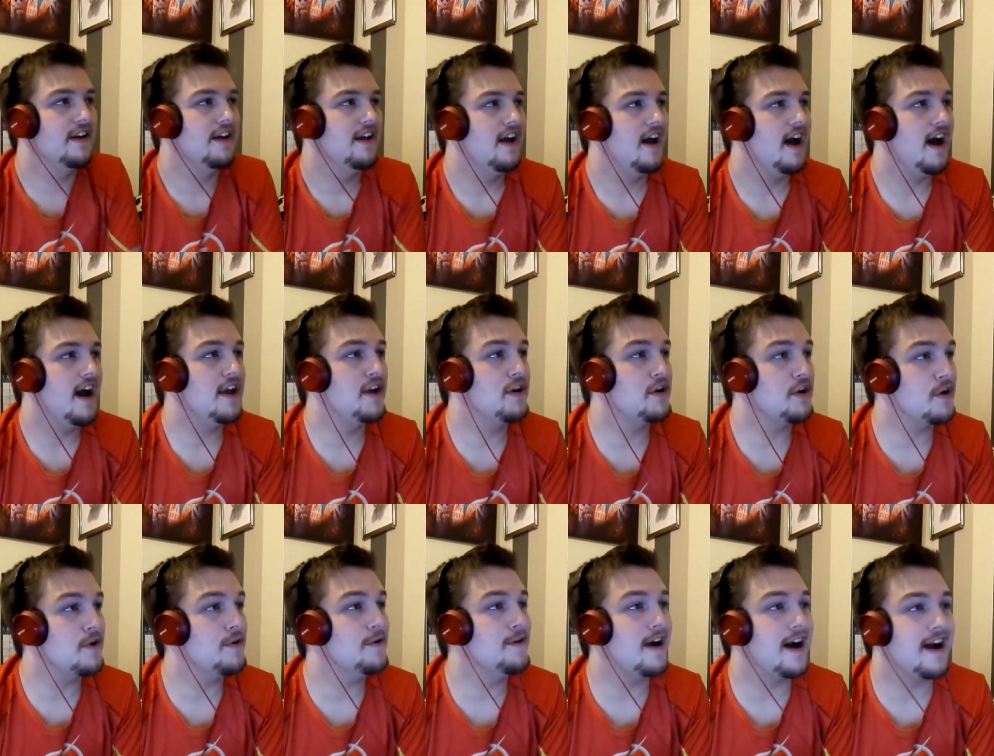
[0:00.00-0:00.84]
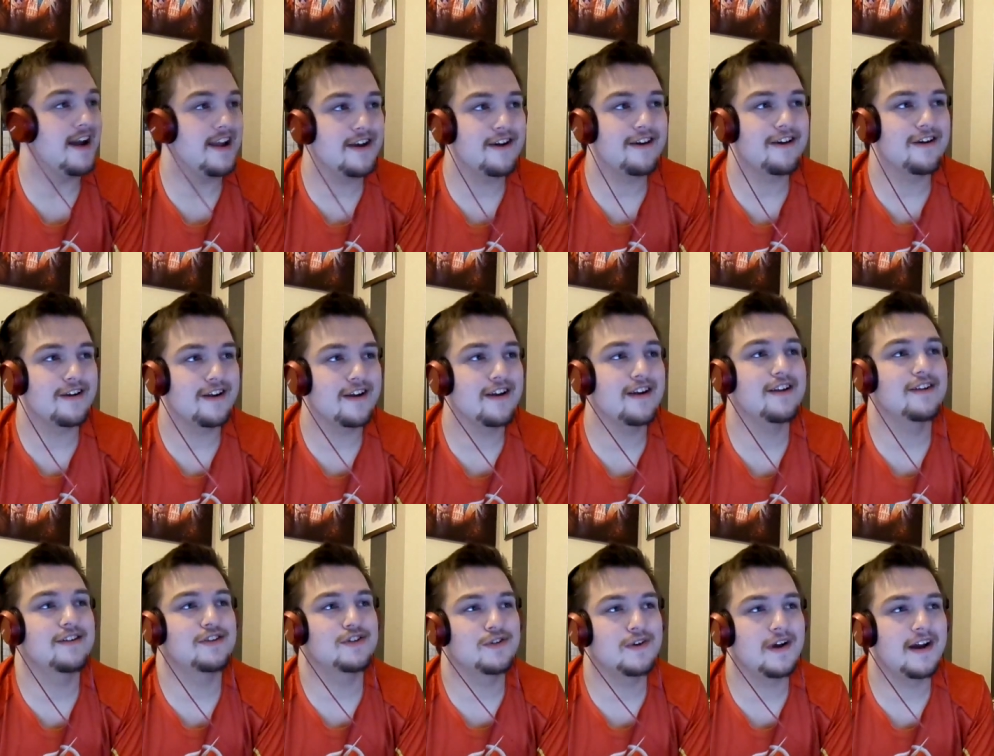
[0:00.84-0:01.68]
Are you going? Are you gonna
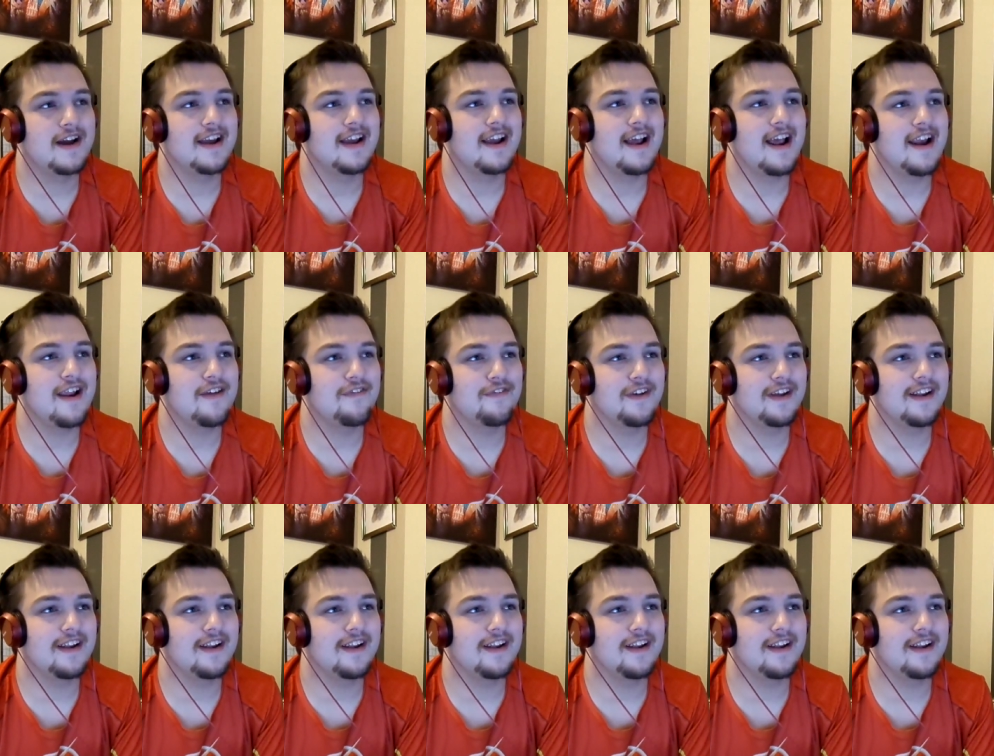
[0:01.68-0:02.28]
try anything